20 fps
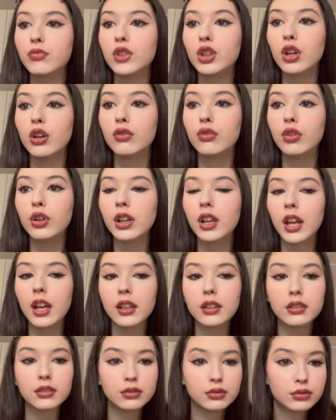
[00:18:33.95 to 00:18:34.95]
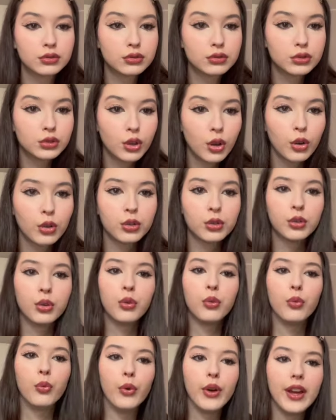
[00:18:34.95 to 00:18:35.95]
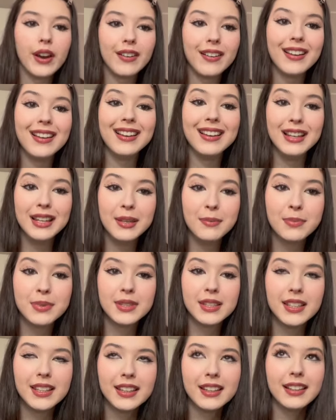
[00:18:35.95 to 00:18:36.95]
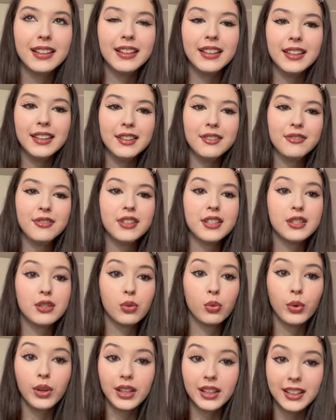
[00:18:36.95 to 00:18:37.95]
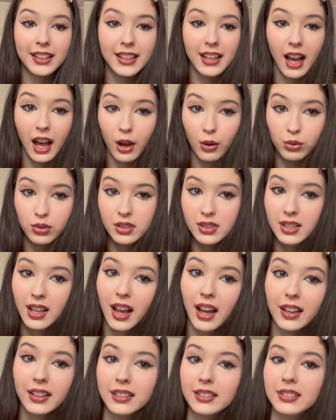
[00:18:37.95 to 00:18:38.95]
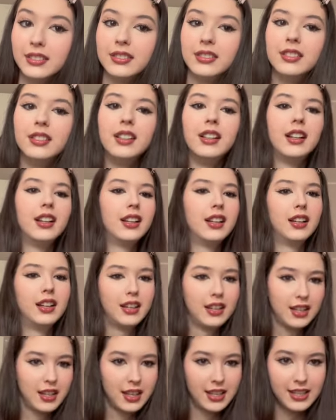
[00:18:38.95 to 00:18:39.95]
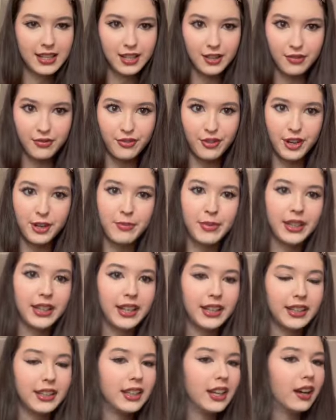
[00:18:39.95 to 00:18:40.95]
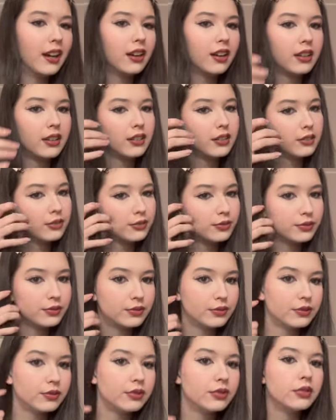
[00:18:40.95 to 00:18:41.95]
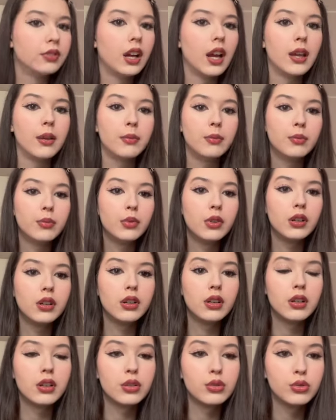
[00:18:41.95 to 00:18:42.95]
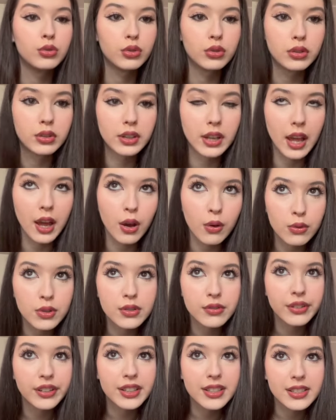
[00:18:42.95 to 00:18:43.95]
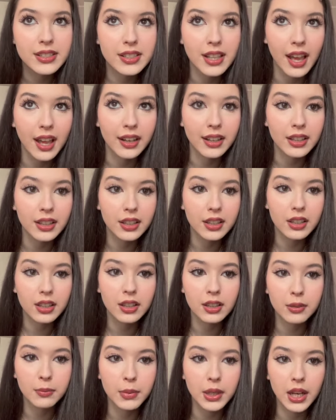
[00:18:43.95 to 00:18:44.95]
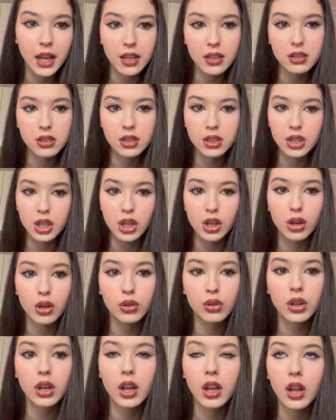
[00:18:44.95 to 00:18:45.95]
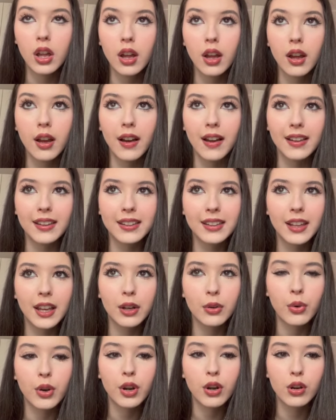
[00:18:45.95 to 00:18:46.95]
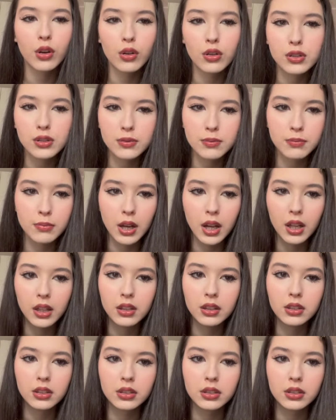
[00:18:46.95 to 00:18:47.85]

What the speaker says: Don't forget, don't wear lipstick if it's windy outside. It's a very bad idea. I'm now it's very sunny in Milan, so I can wear gloss, but